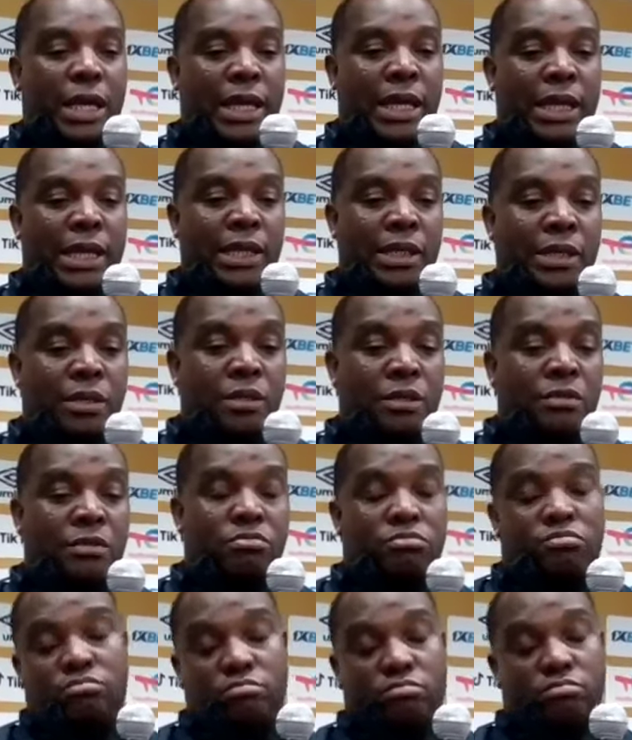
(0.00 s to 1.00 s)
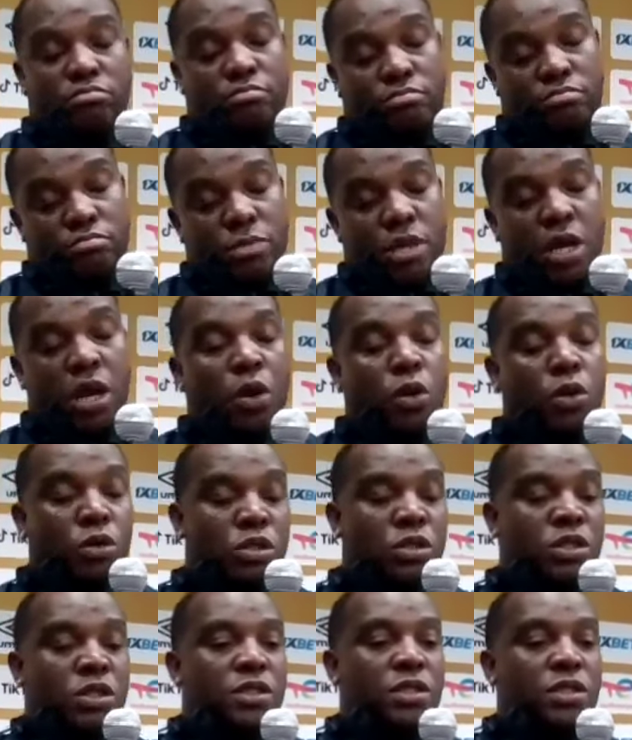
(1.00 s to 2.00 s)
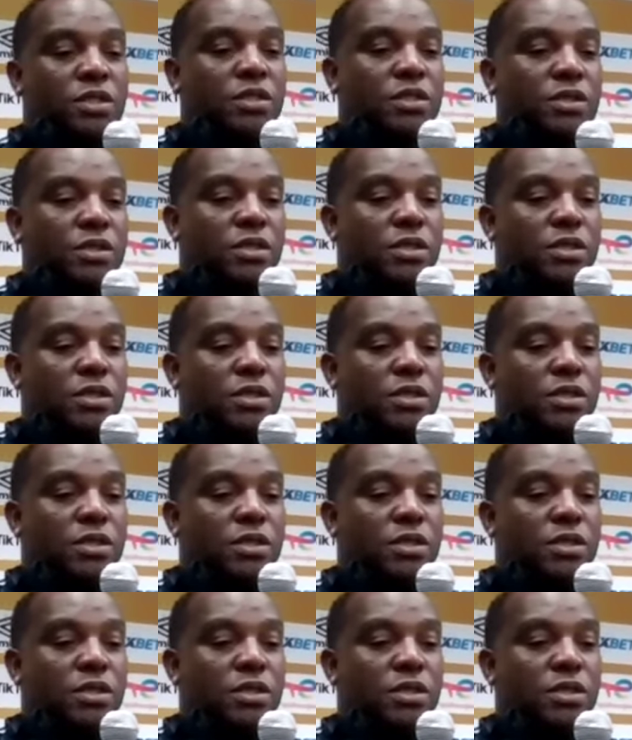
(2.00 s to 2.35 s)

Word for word: and holes